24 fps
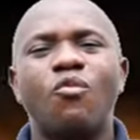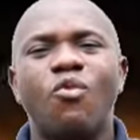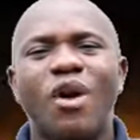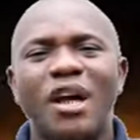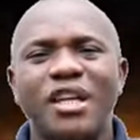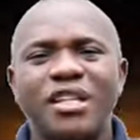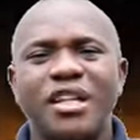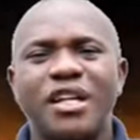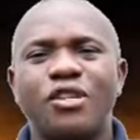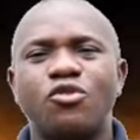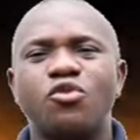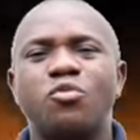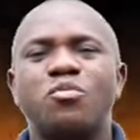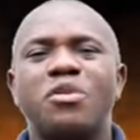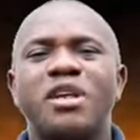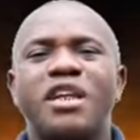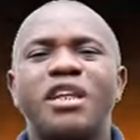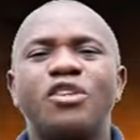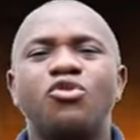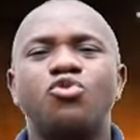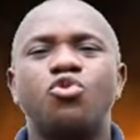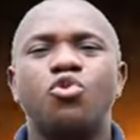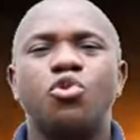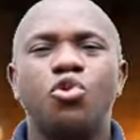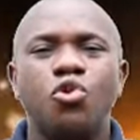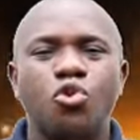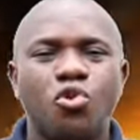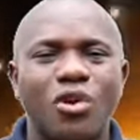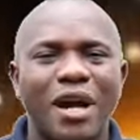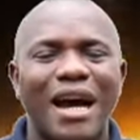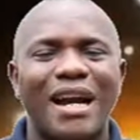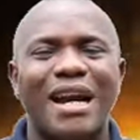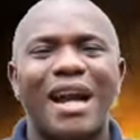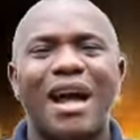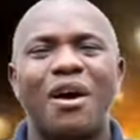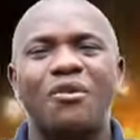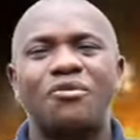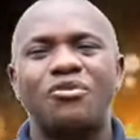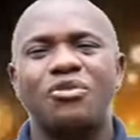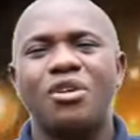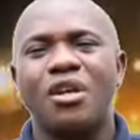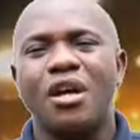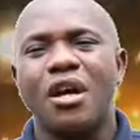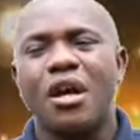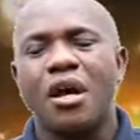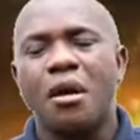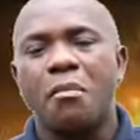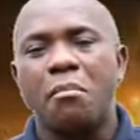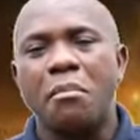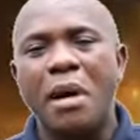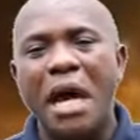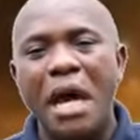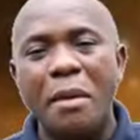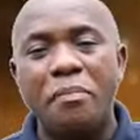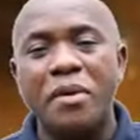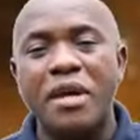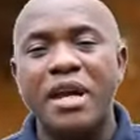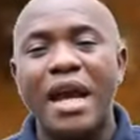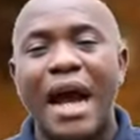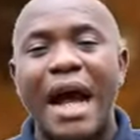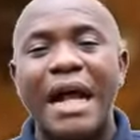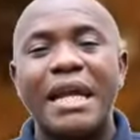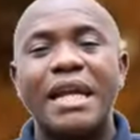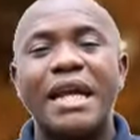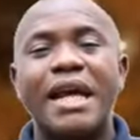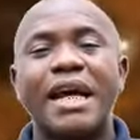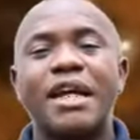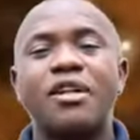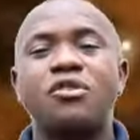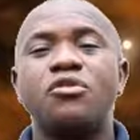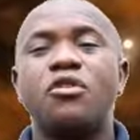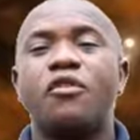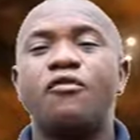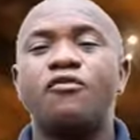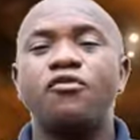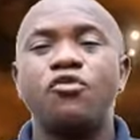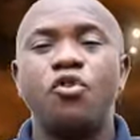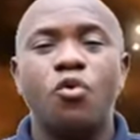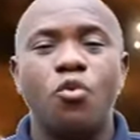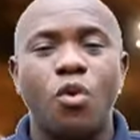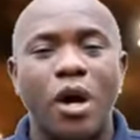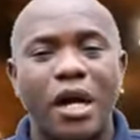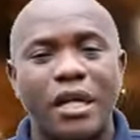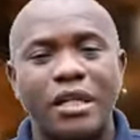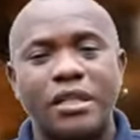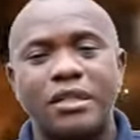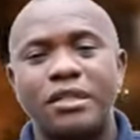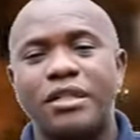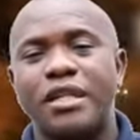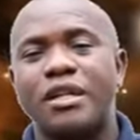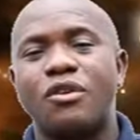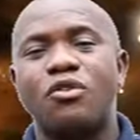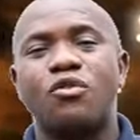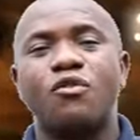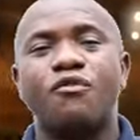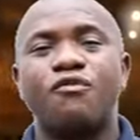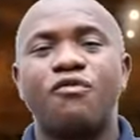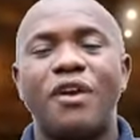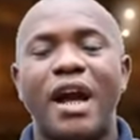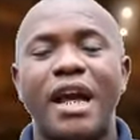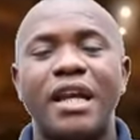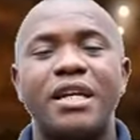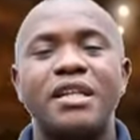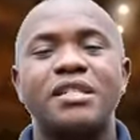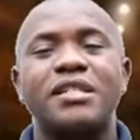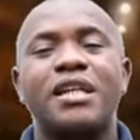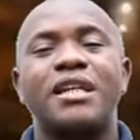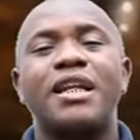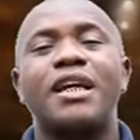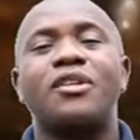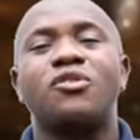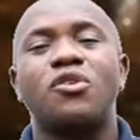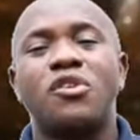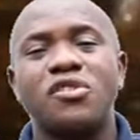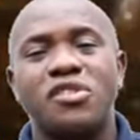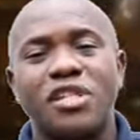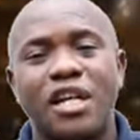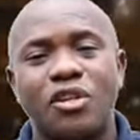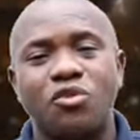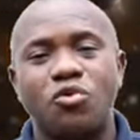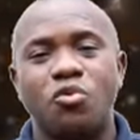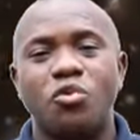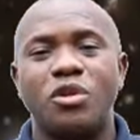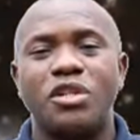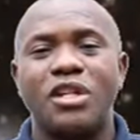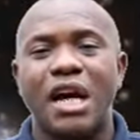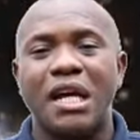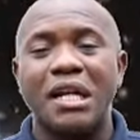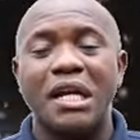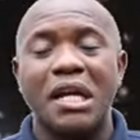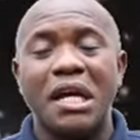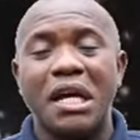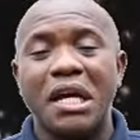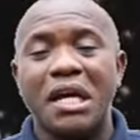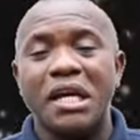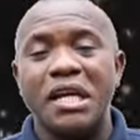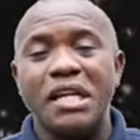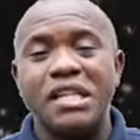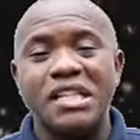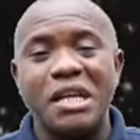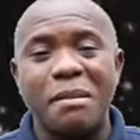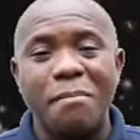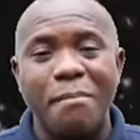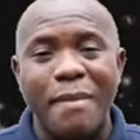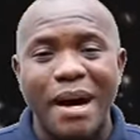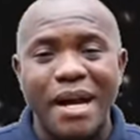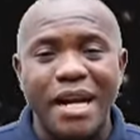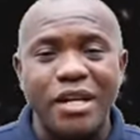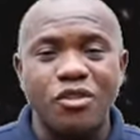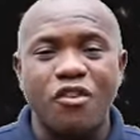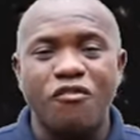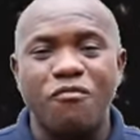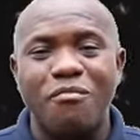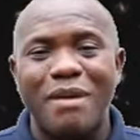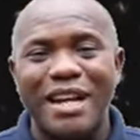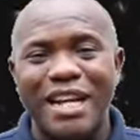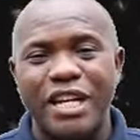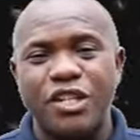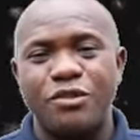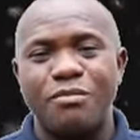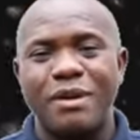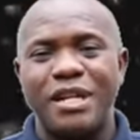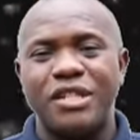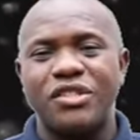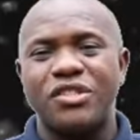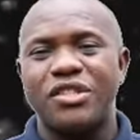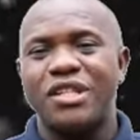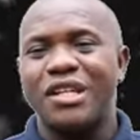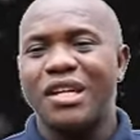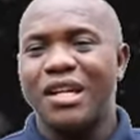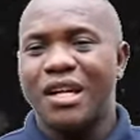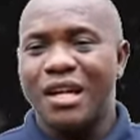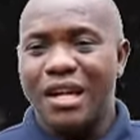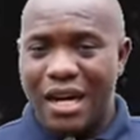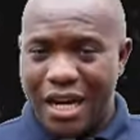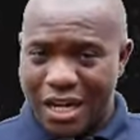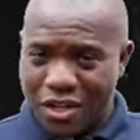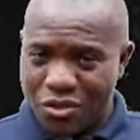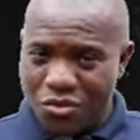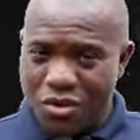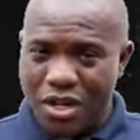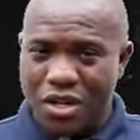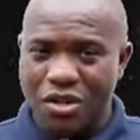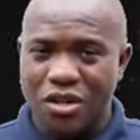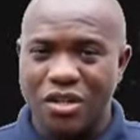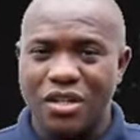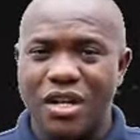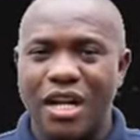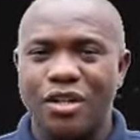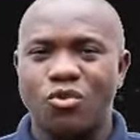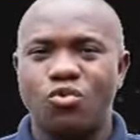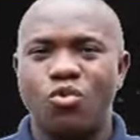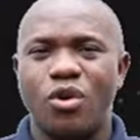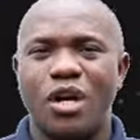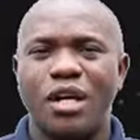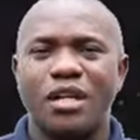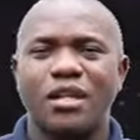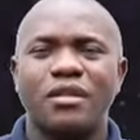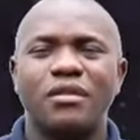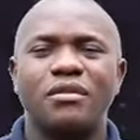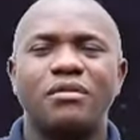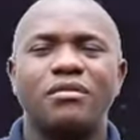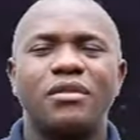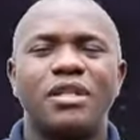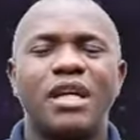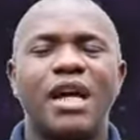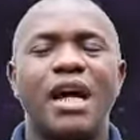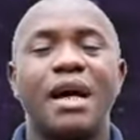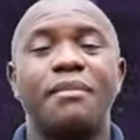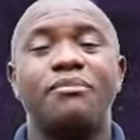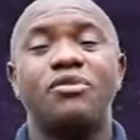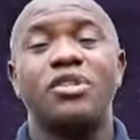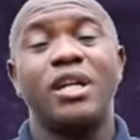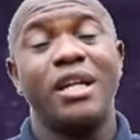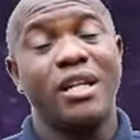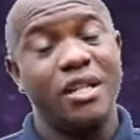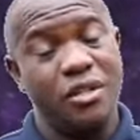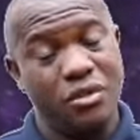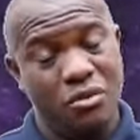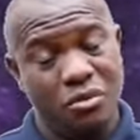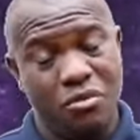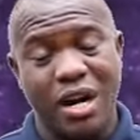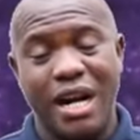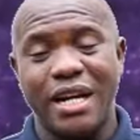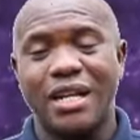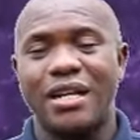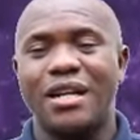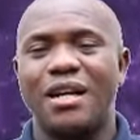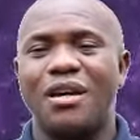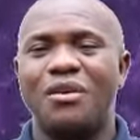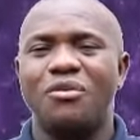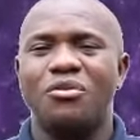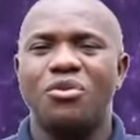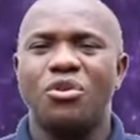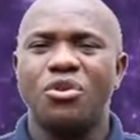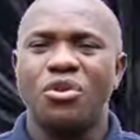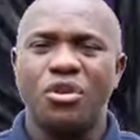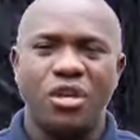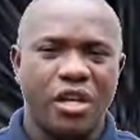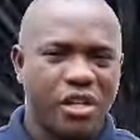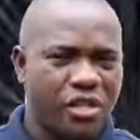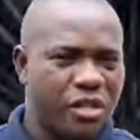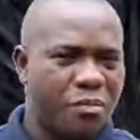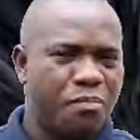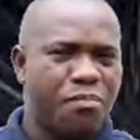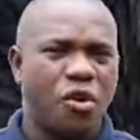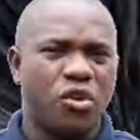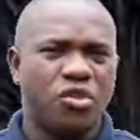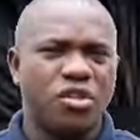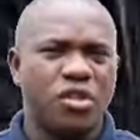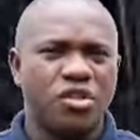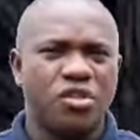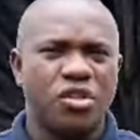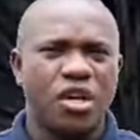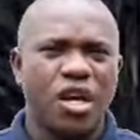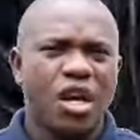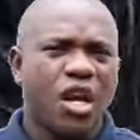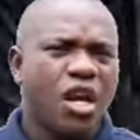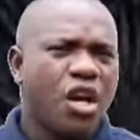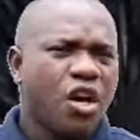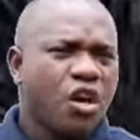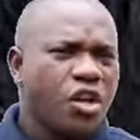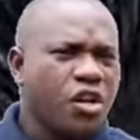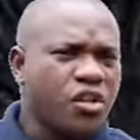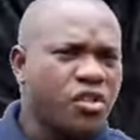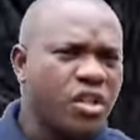one year to begin to look around. Maybe at the end of no one, they could find. The senator said to settle with that. It's a marriage of management, and you are not that one. Yeah, I'm telling you right now. It's important. You